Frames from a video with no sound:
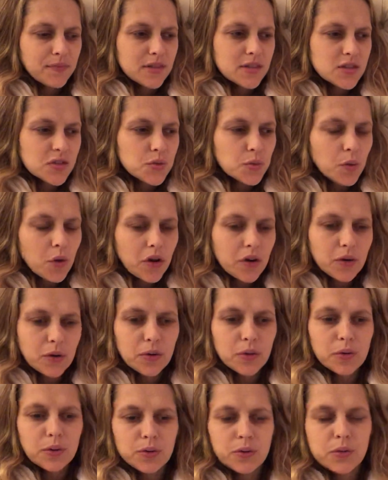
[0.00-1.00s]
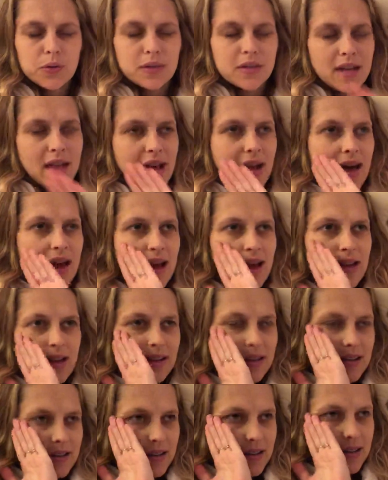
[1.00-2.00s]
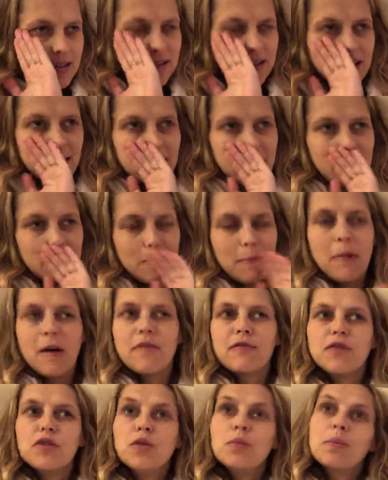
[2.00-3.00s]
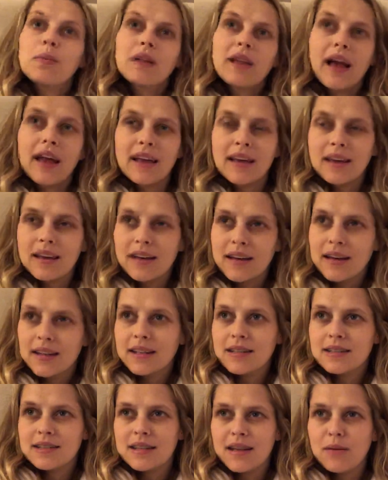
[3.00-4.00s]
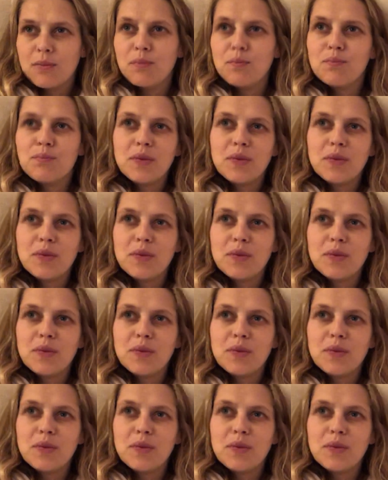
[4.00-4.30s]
swaddles and a few blankets and